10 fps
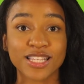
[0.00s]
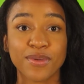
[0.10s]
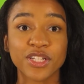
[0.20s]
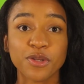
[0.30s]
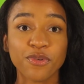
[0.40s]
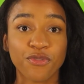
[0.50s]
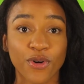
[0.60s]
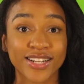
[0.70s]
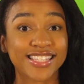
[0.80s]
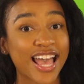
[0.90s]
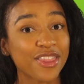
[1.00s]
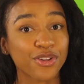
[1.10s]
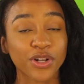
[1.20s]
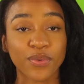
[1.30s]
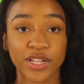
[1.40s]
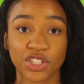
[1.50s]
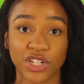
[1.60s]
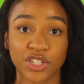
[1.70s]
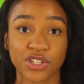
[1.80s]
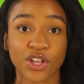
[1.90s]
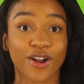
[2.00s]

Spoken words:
As mentioned before, 1031 exchanges